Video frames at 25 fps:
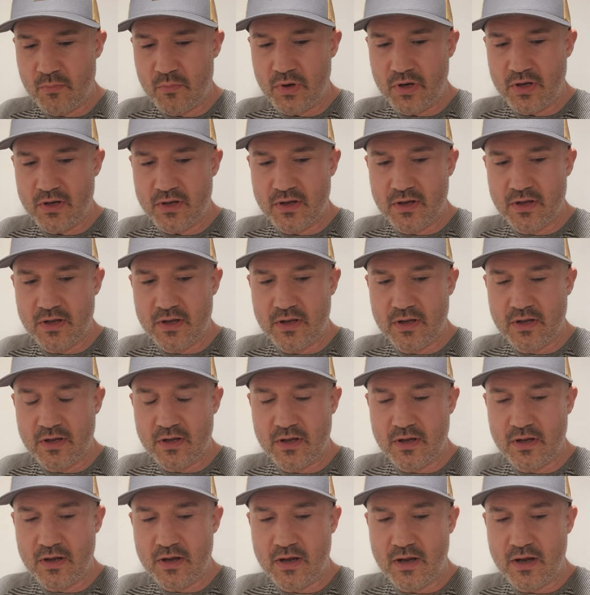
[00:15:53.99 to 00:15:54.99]
but
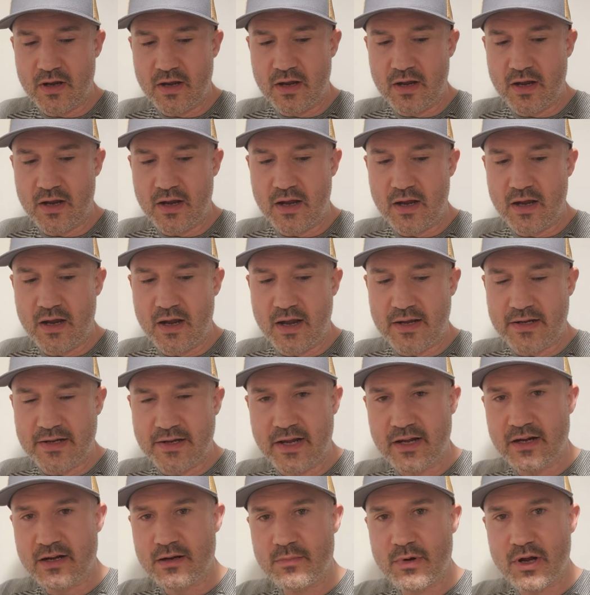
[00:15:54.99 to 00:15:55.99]
I
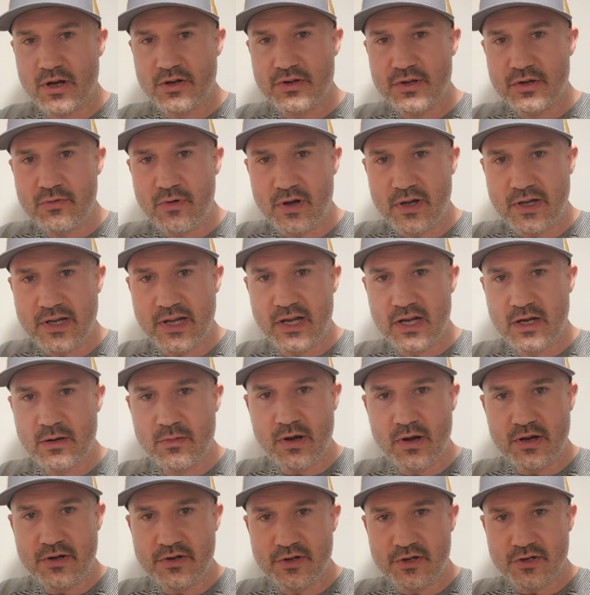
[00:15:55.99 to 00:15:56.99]
care about you. I
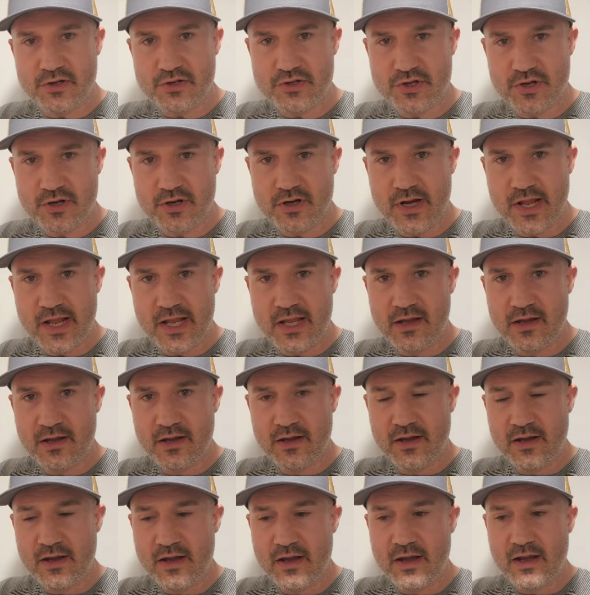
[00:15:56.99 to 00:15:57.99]
care about your journey.
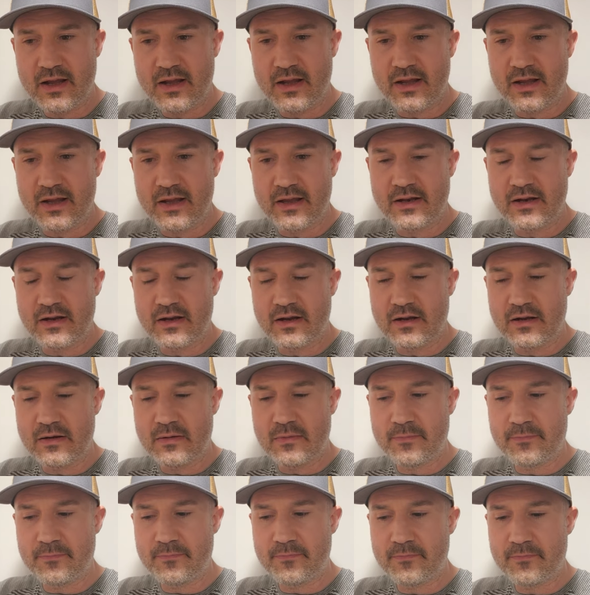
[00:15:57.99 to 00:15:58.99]
And
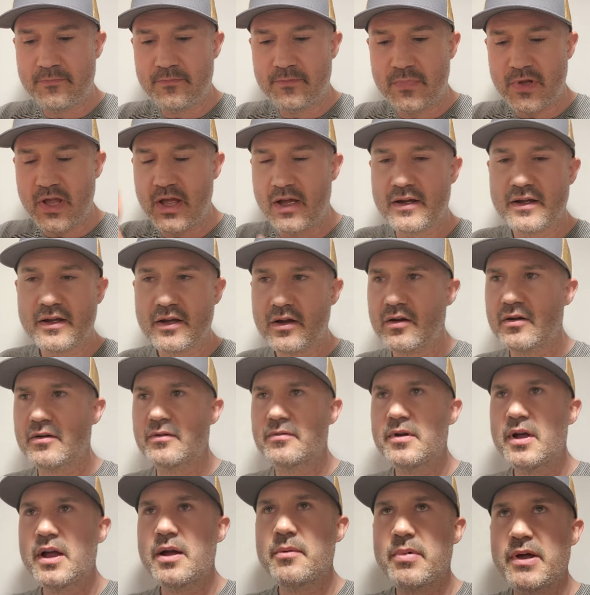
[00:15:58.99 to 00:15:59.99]
um, yeah.
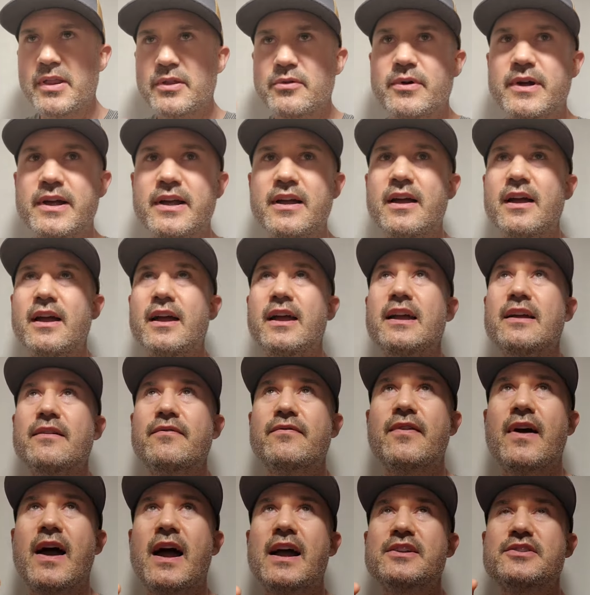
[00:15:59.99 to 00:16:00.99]
Oh, by the way,
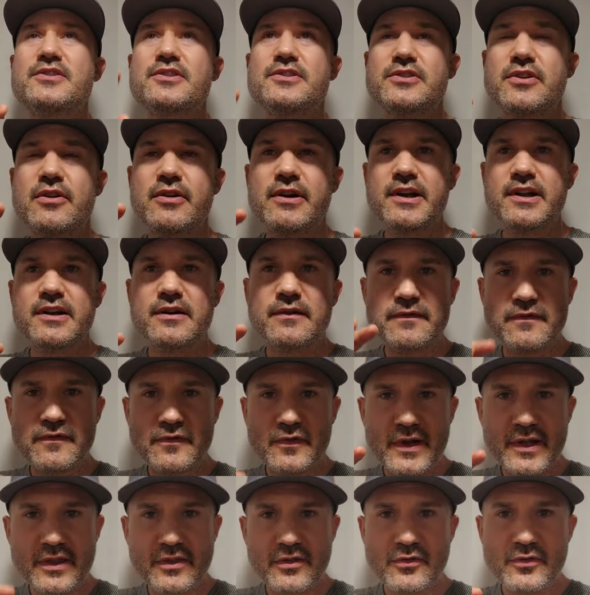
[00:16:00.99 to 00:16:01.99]
if I just created a
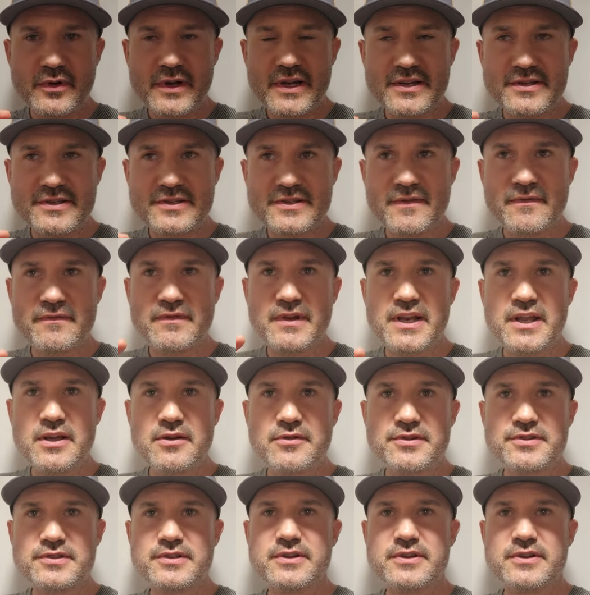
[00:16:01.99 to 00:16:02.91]
free three video